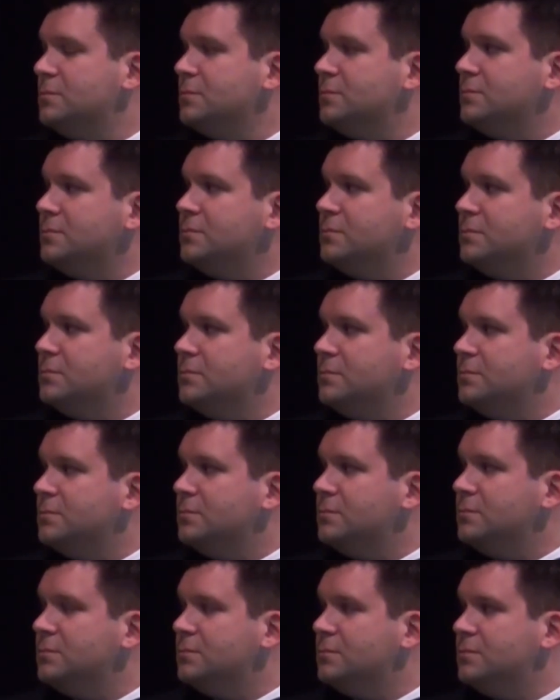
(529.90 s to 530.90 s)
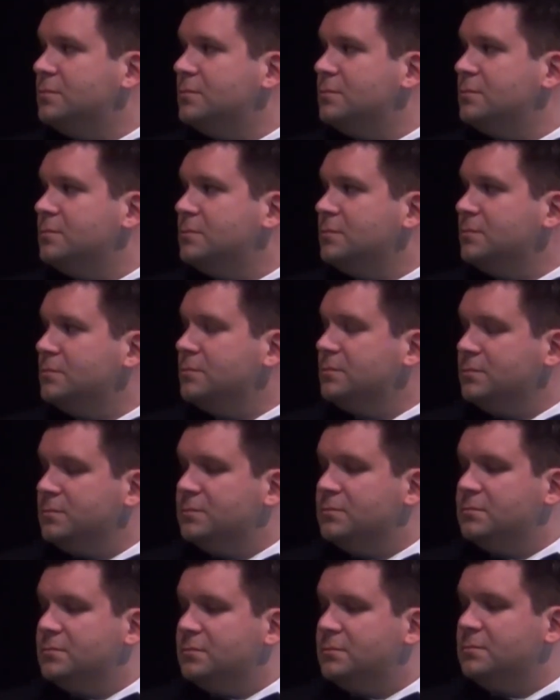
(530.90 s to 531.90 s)

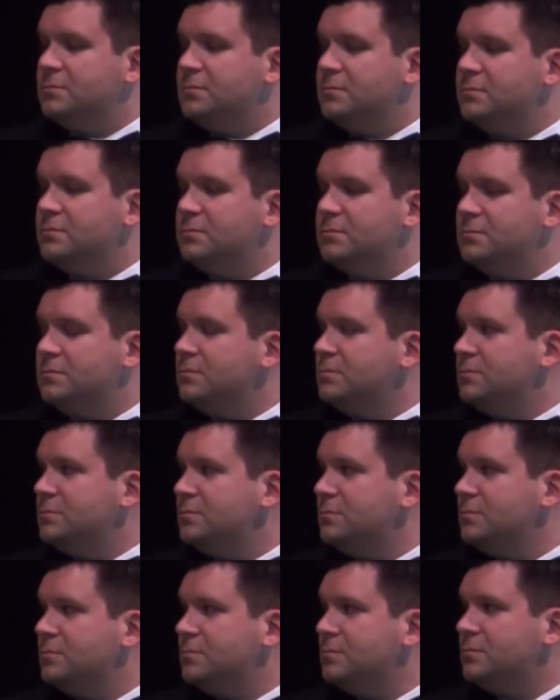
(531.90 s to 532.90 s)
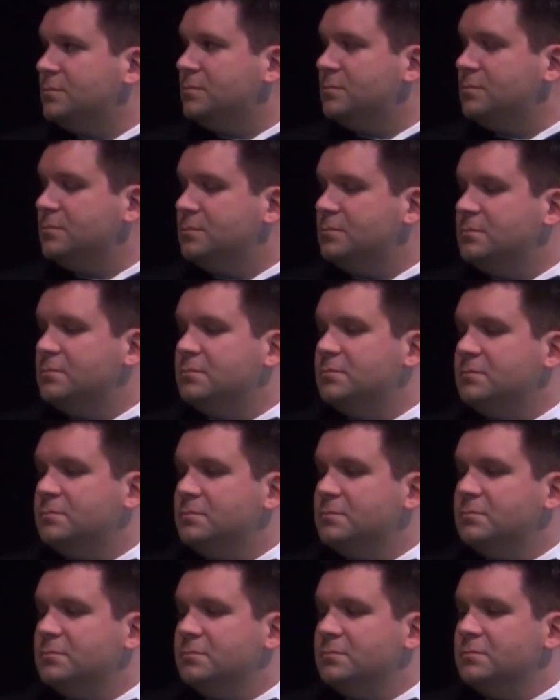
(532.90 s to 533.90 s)

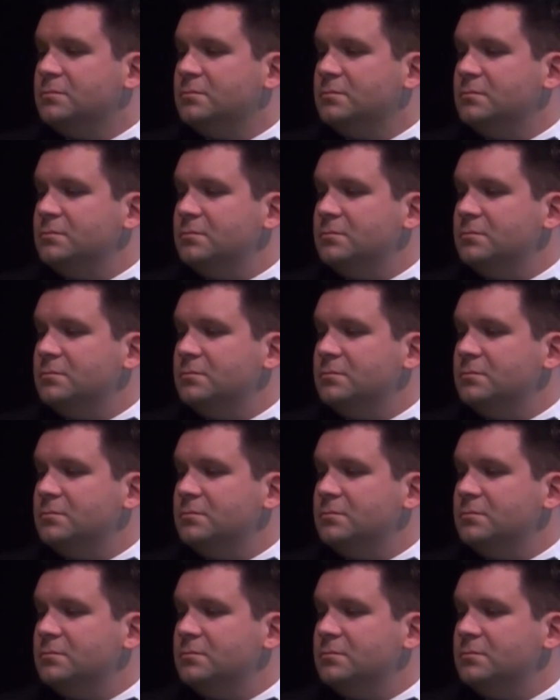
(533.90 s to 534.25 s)
(not speaking)